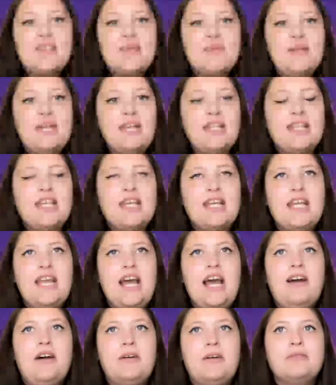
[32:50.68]
week that
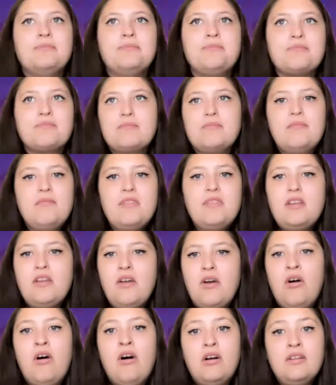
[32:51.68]
now
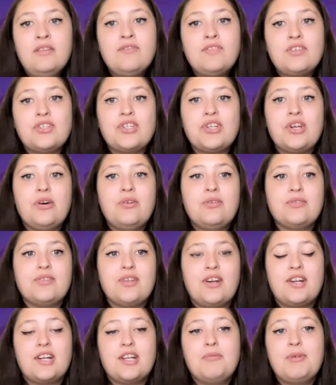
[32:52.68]
all of the shows
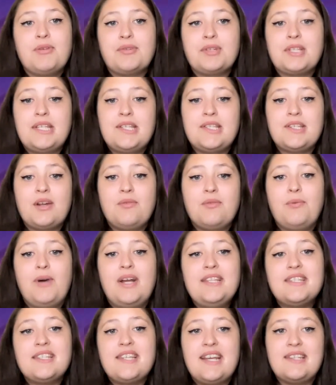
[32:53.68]
are going to be released on
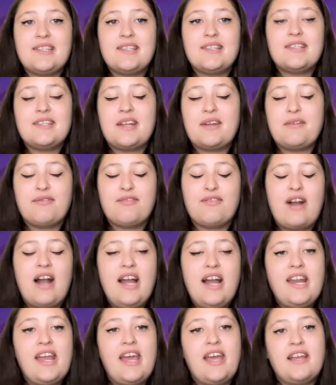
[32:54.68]
Wednesdays instead of
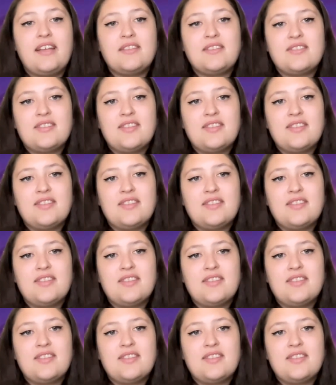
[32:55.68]
Fridays.